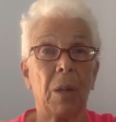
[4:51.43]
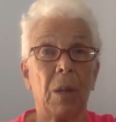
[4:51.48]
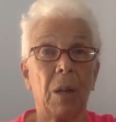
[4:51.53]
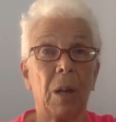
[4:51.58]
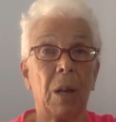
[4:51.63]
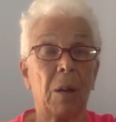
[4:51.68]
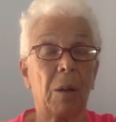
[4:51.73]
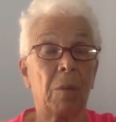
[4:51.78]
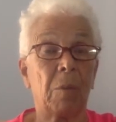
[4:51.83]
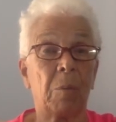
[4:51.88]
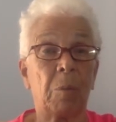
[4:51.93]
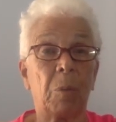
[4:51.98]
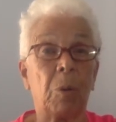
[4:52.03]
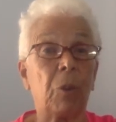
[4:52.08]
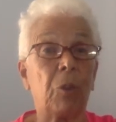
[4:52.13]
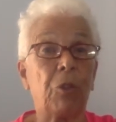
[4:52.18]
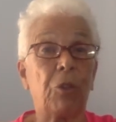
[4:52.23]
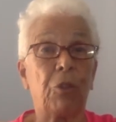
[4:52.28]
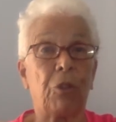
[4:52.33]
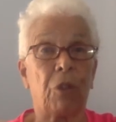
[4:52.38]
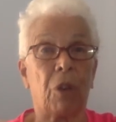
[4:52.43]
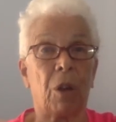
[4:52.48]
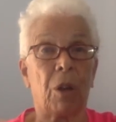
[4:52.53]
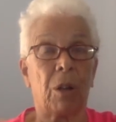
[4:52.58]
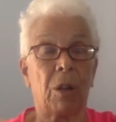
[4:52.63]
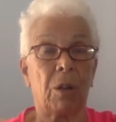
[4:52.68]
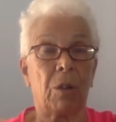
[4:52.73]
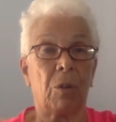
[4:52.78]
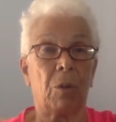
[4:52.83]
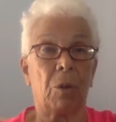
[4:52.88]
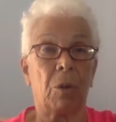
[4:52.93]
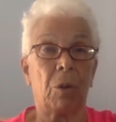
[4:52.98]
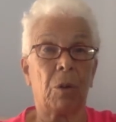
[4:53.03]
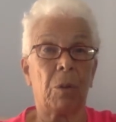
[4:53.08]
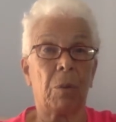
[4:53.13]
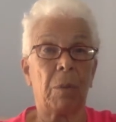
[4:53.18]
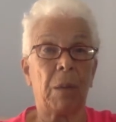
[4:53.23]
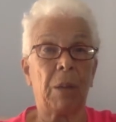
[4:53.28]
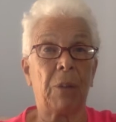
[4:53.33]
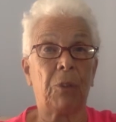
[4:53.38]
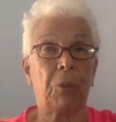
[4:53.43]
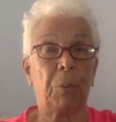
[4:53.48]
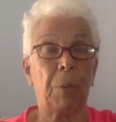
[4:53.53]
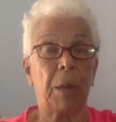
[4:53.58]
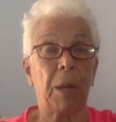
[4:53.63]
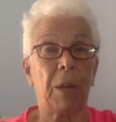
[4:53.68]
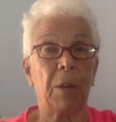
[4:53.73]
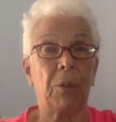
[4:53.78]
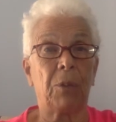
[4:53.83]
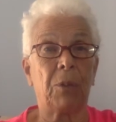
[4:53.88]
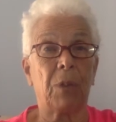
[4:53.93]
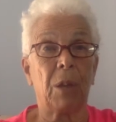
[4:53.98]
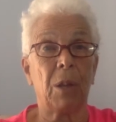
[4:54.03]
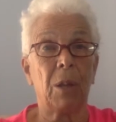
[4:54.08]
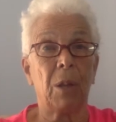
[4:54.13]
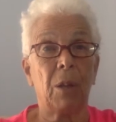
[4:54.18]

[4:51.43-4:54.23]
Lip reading: And pushes on it in order to make space.